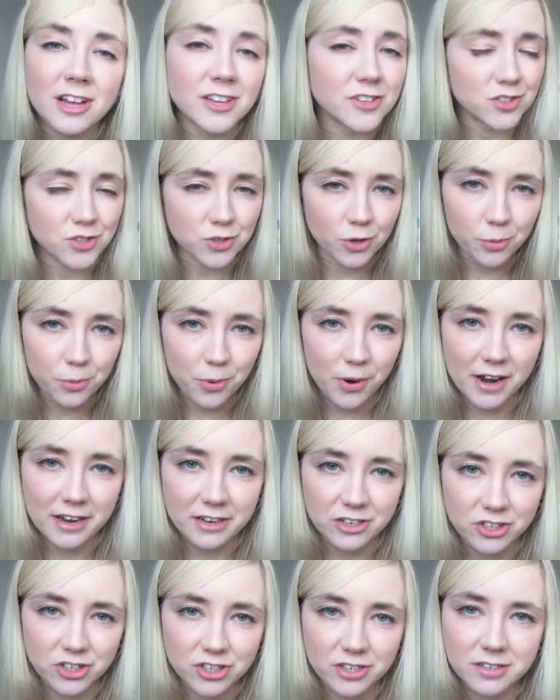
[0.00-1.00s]
so
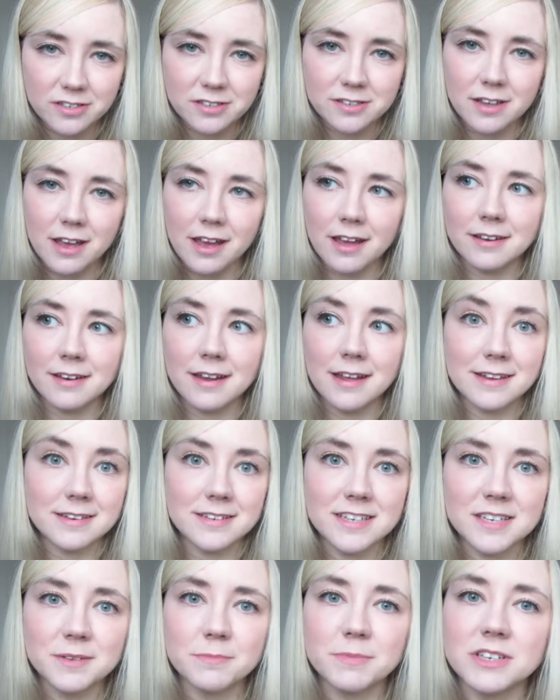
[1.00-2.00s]
precious, and
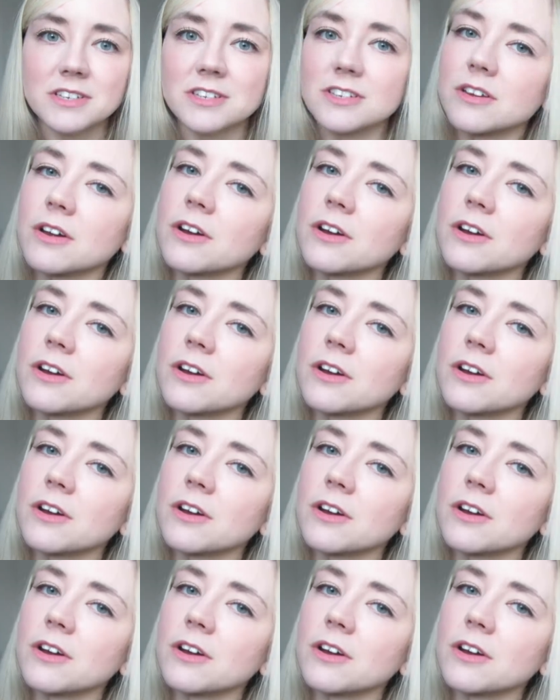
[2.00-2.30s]
intimate to